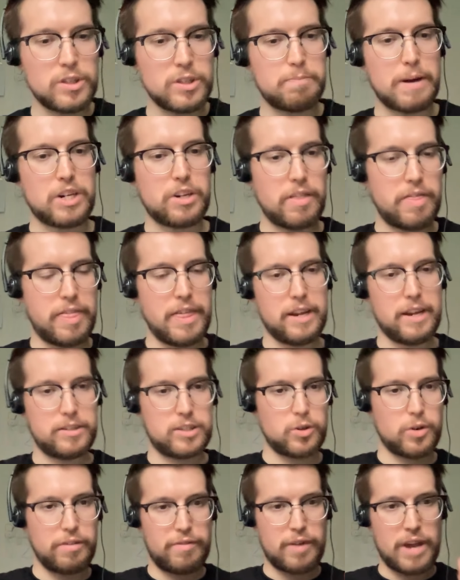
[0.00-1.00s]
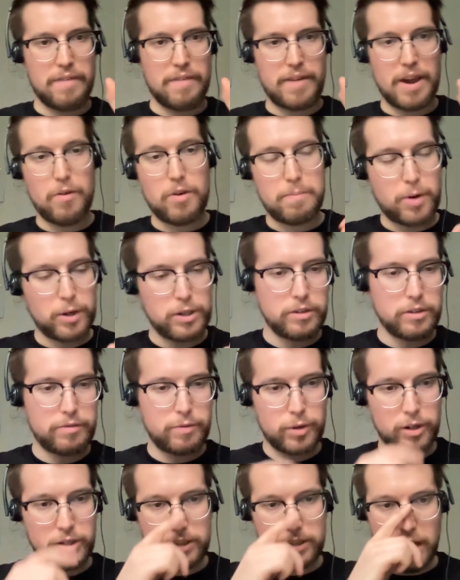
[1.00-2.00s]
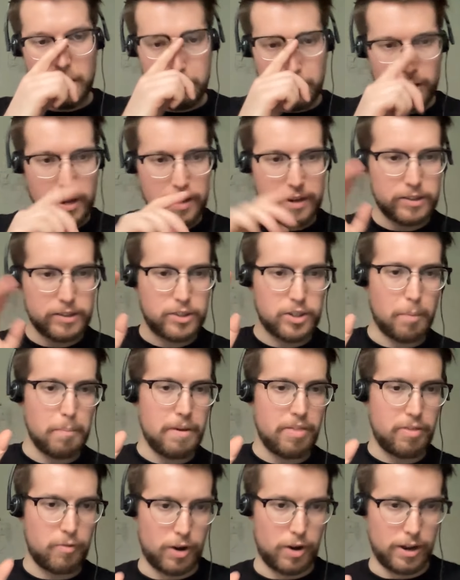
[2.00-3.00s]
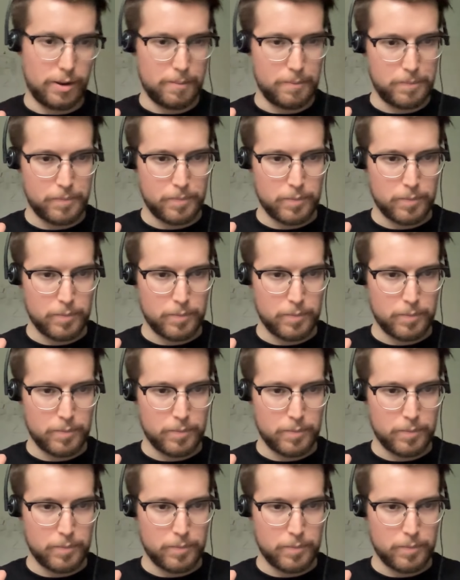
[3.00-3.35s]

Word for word: this special thing. So if you have Harry Potter, for example, and a zombie thriller,